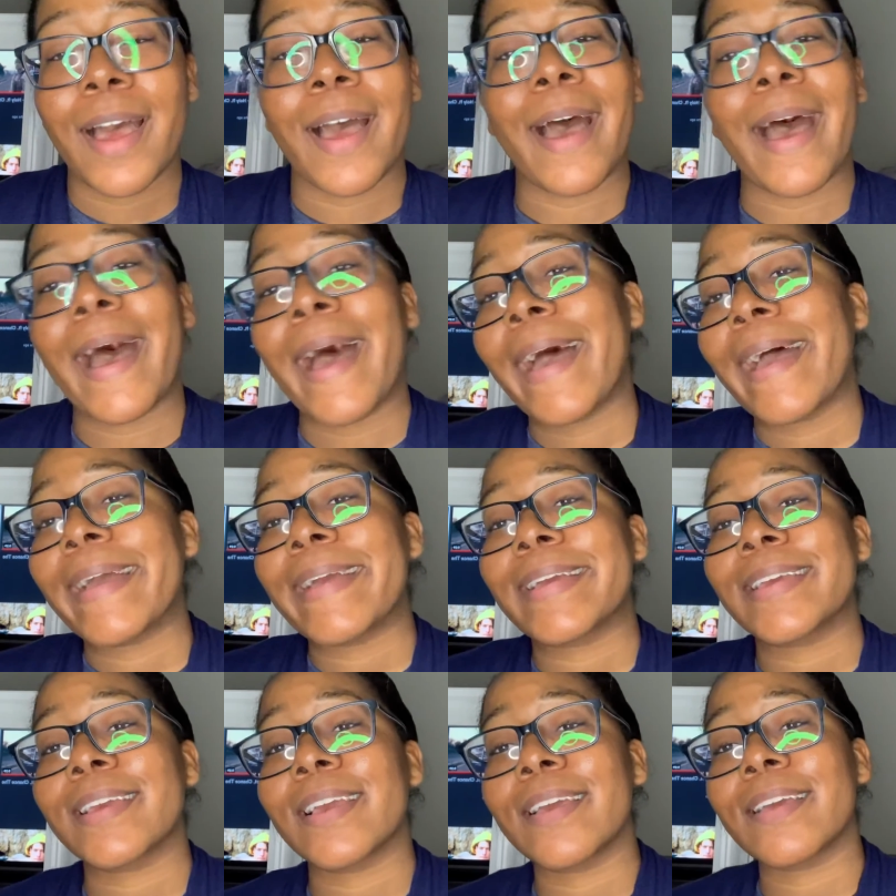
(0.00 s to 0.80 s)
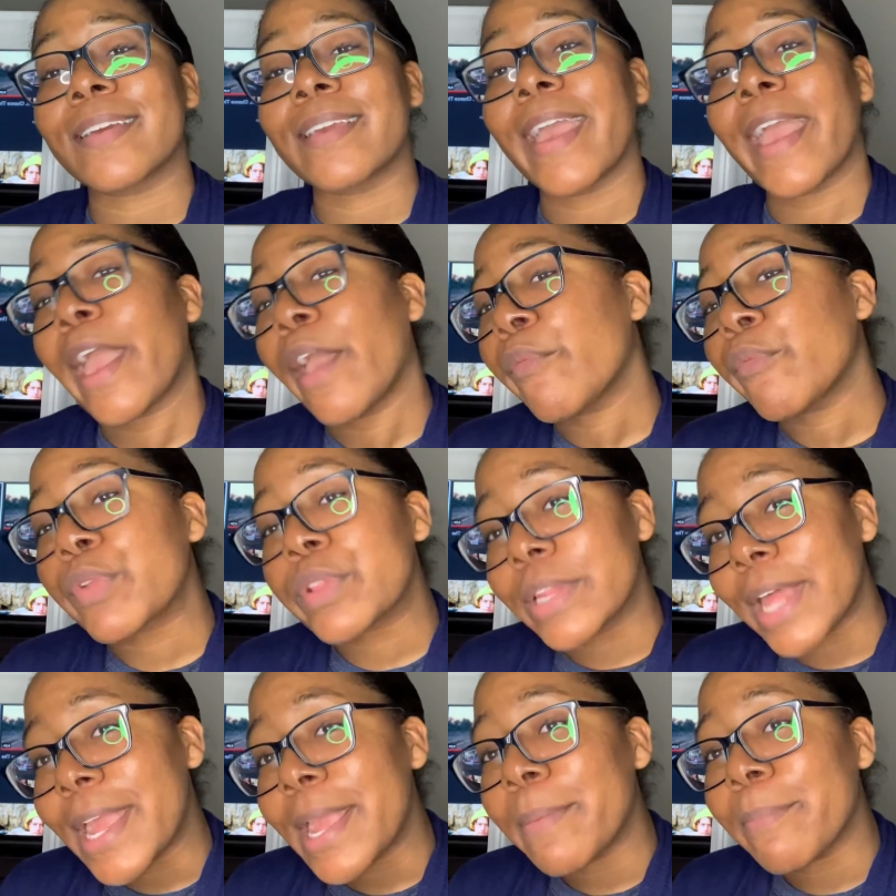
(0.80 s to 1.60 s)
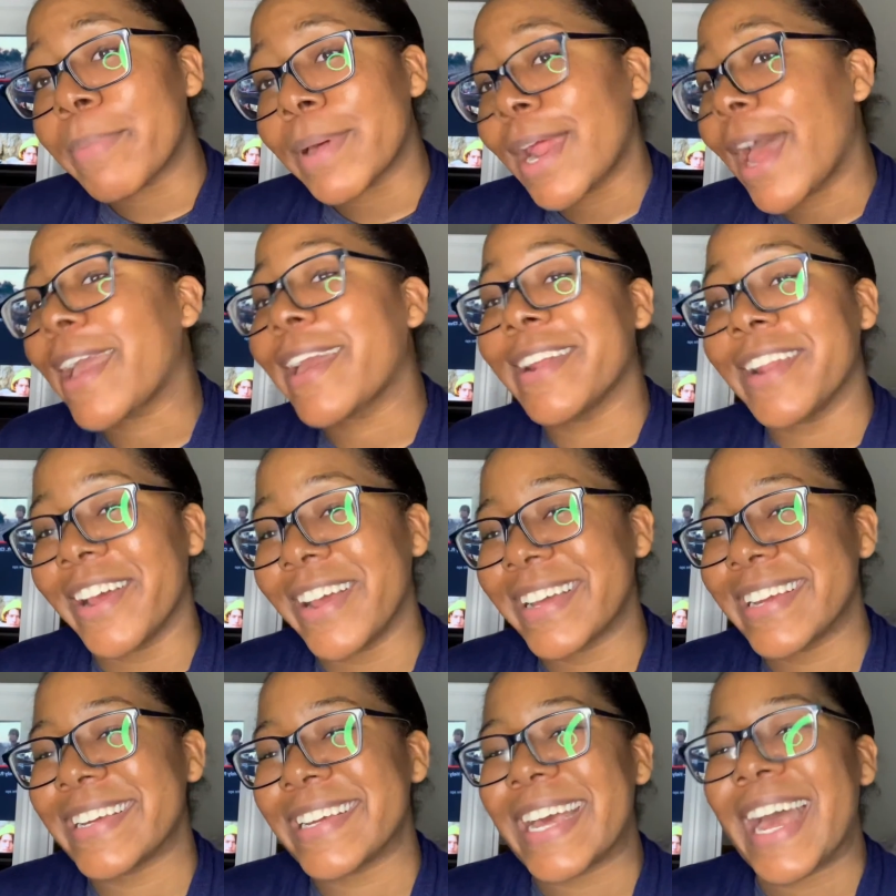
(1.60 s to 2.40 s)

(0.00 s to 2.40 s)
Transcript: I can't relate, but I can,